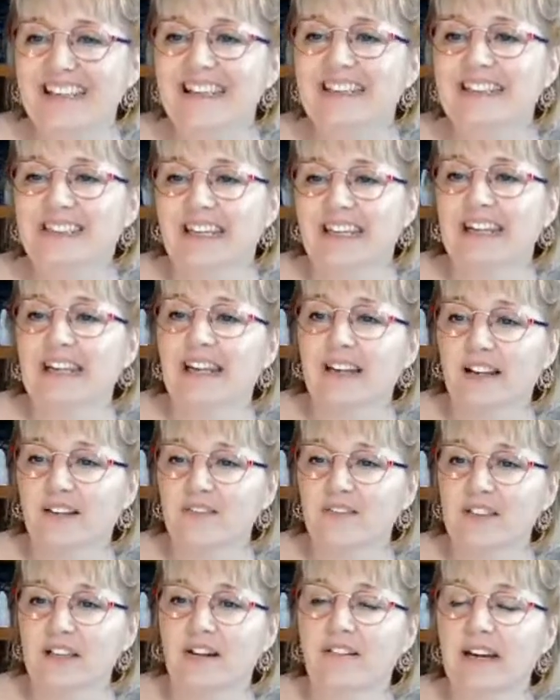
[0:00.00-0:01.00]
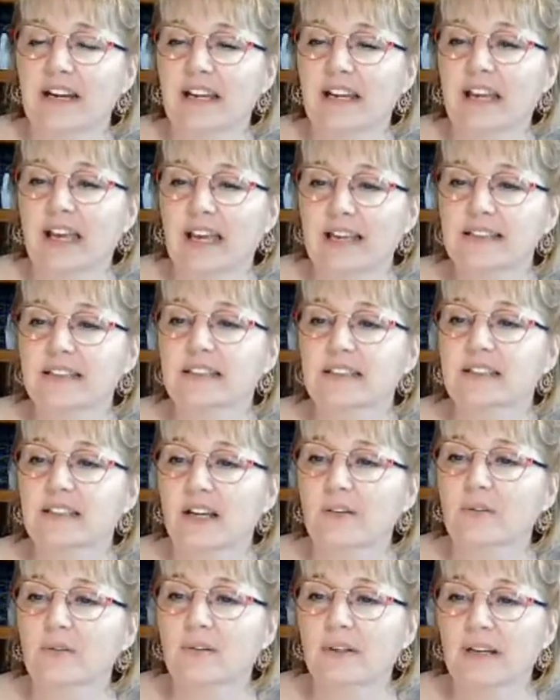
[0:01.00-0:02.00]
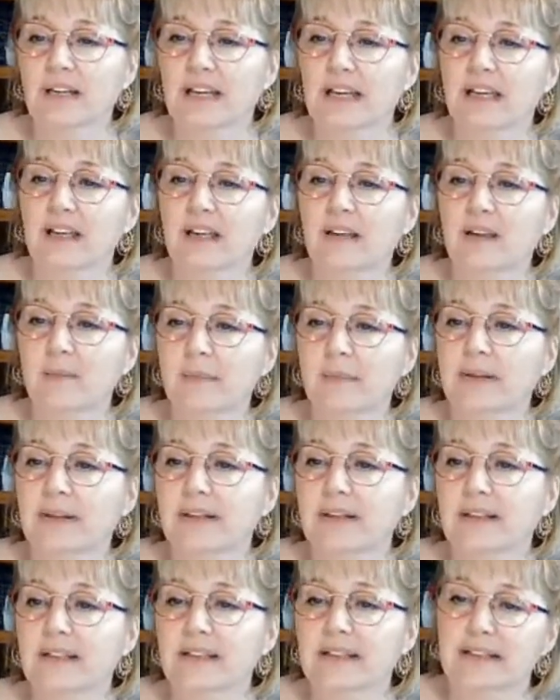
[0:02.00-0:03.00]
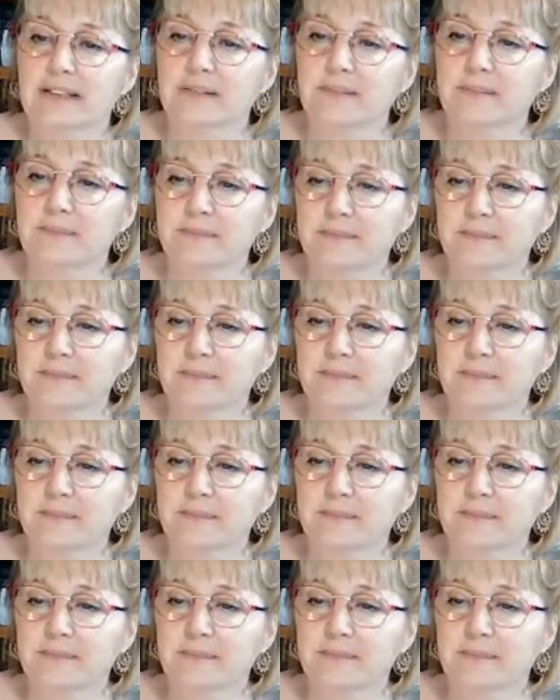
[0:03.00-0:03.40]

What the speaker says: Senior loves Eric. Yeah, he's a total git, but you know.